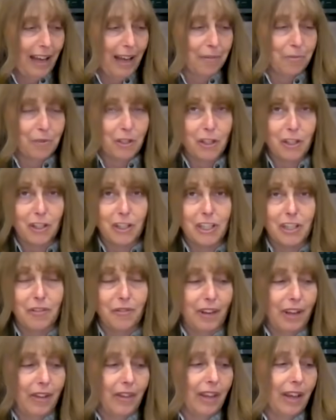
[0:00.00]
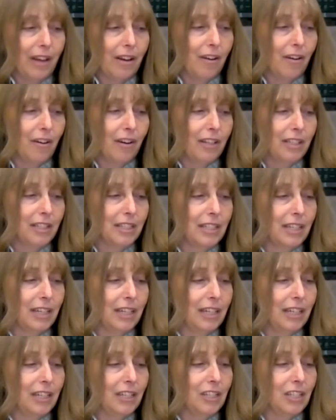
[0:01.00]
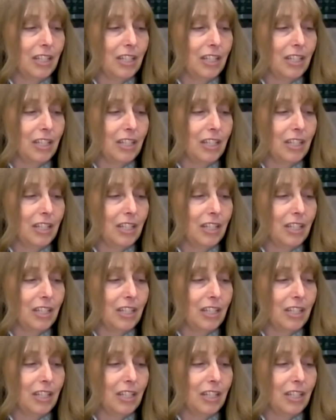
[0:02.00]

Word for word: I'm sure she found that card and sent it